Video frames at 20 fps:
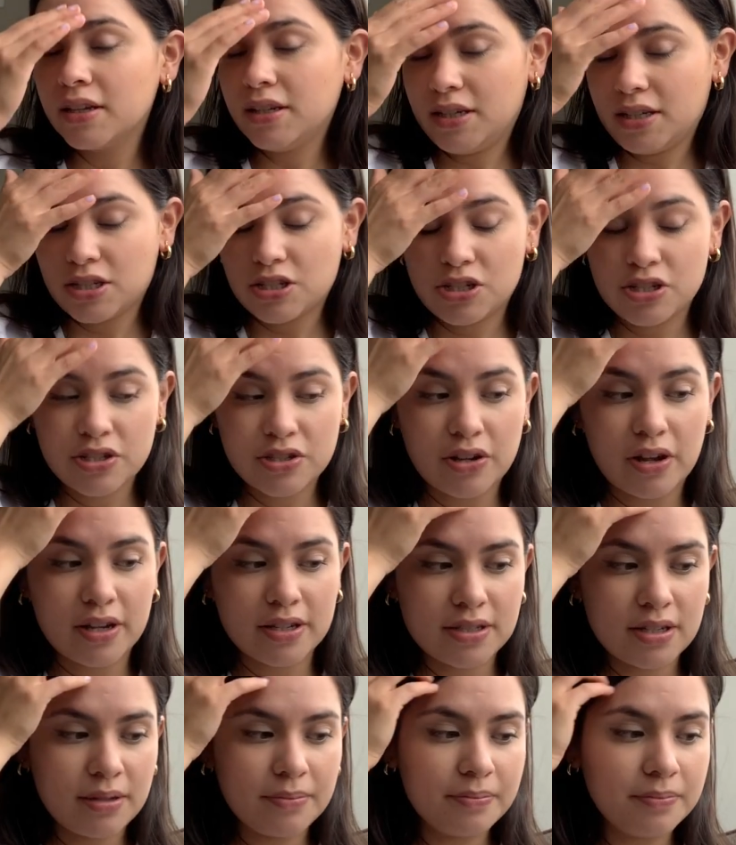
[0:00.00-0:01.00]
and she's
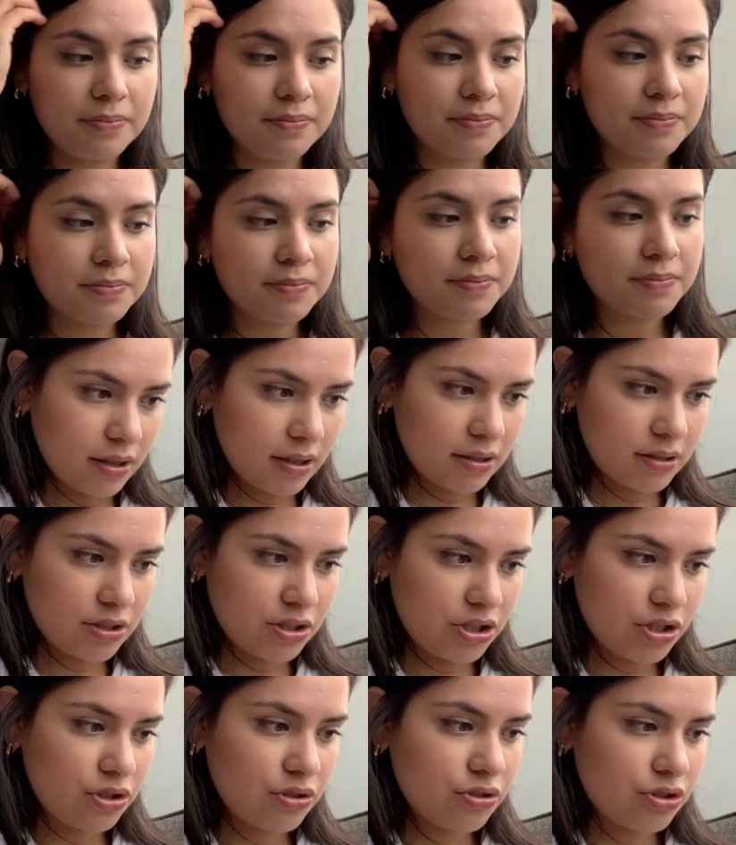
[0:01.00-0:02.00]
awesome.
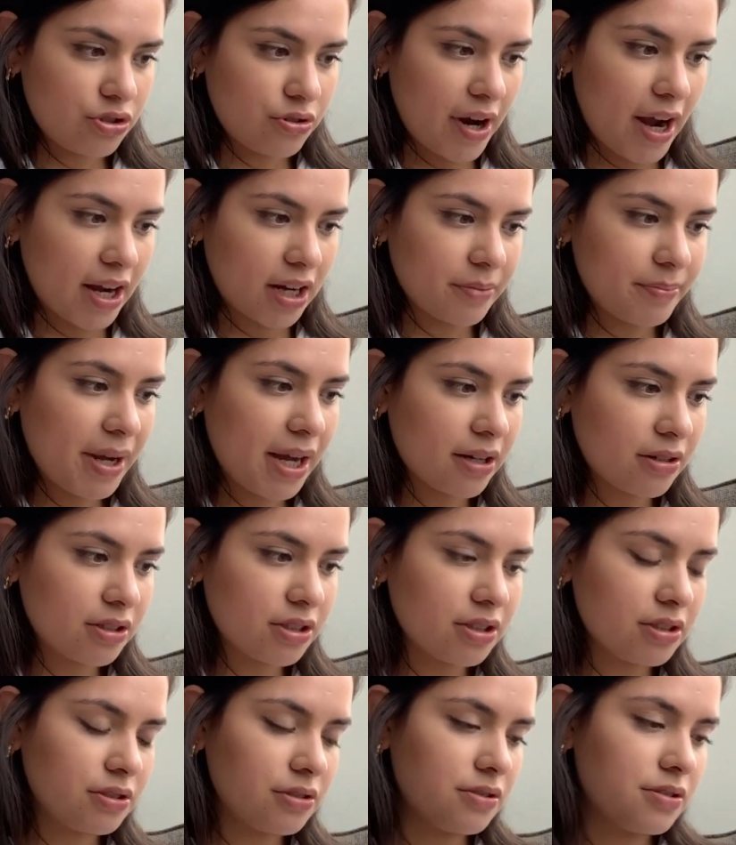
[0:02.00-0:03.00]
Do you track
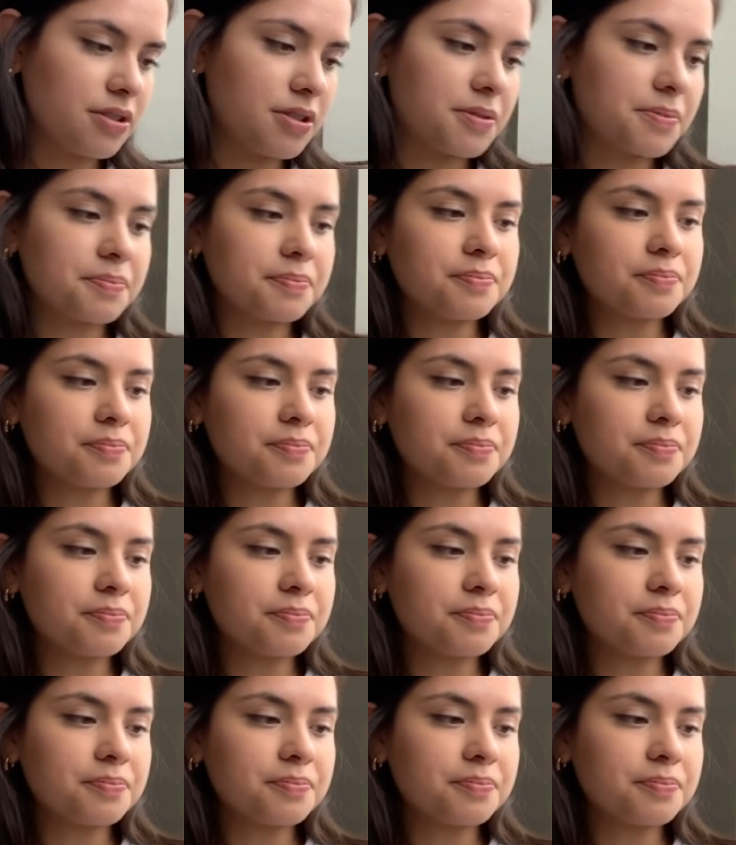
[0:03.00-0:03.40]
macros?